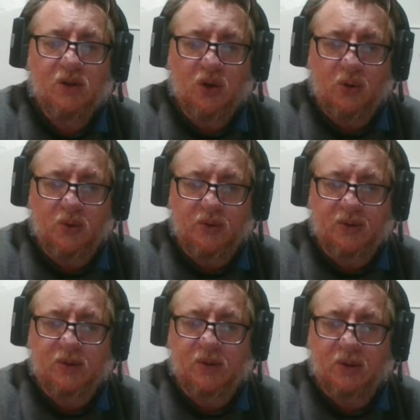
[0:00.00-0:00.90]

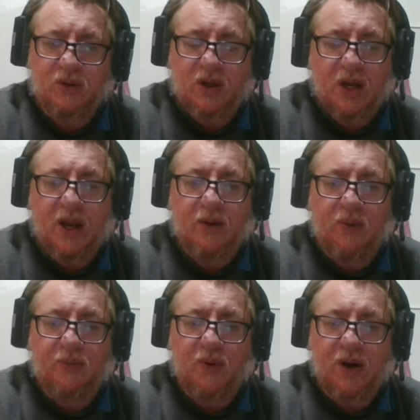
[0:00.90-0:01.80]
tools to connect
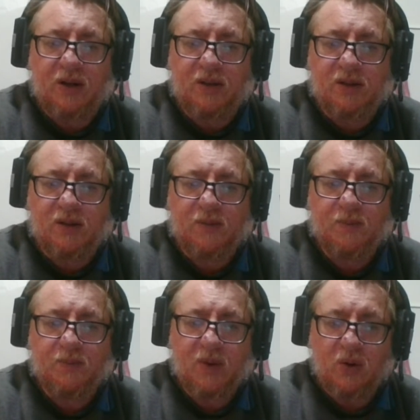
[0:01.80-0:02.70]
with readers,
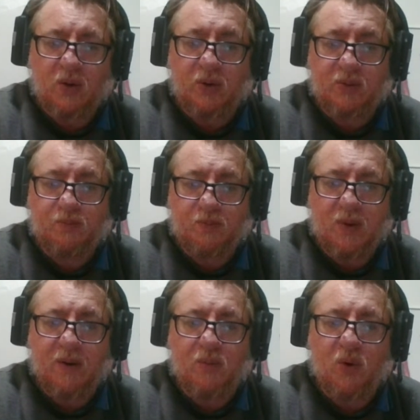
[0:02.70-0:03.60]
or
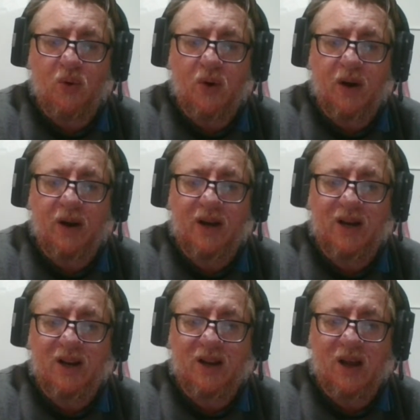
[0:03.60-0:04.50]
more
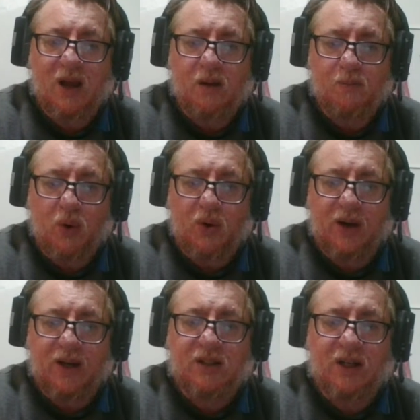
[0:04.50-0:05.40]

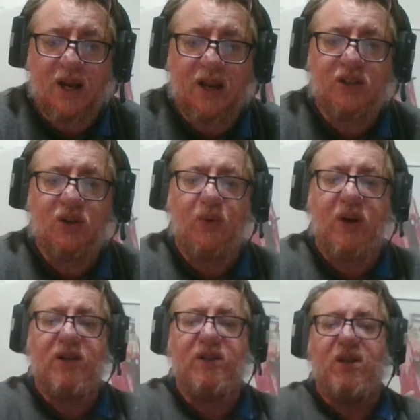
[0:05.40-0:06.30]
importantly, to connect your
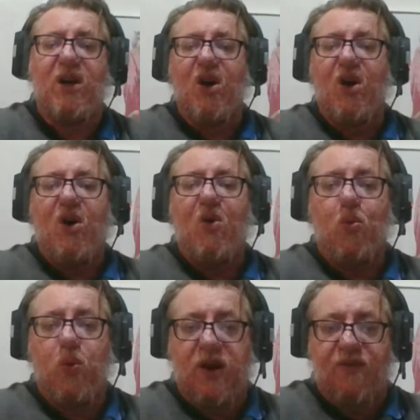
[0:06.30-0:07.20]
readers
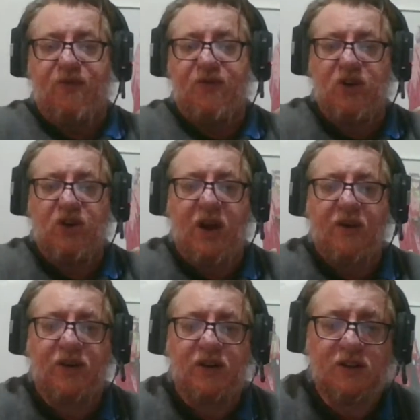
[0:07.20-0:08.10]
with your
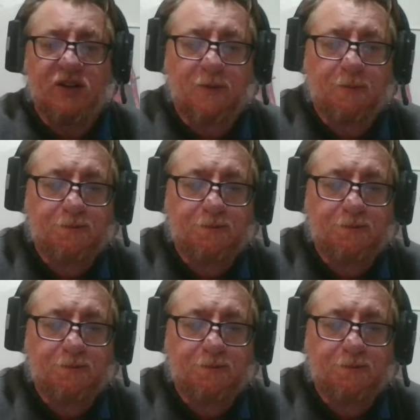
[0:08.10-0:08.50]
characters.